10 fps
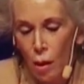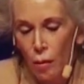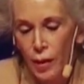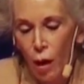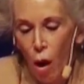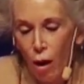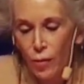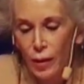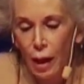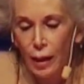The
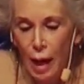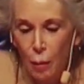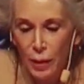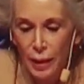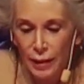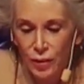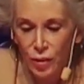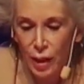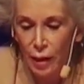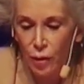often accompanying
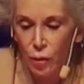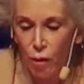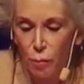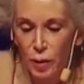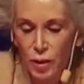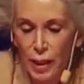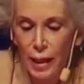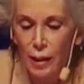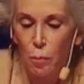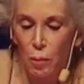standard of
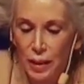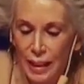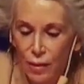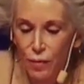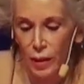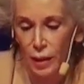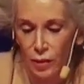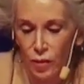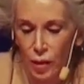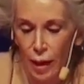mistaken belief in
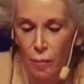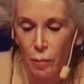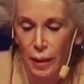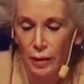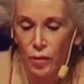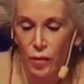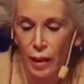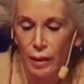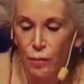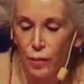consent means
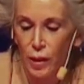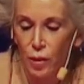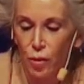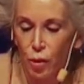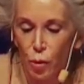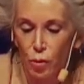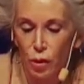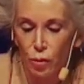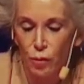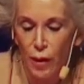that if the accused
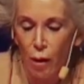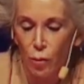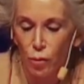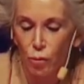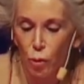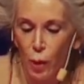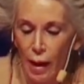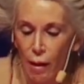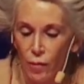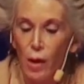is found to
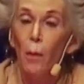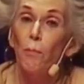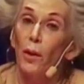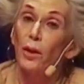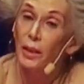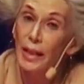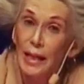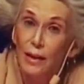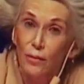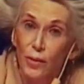have
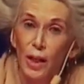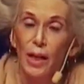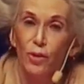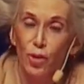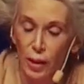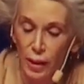believed she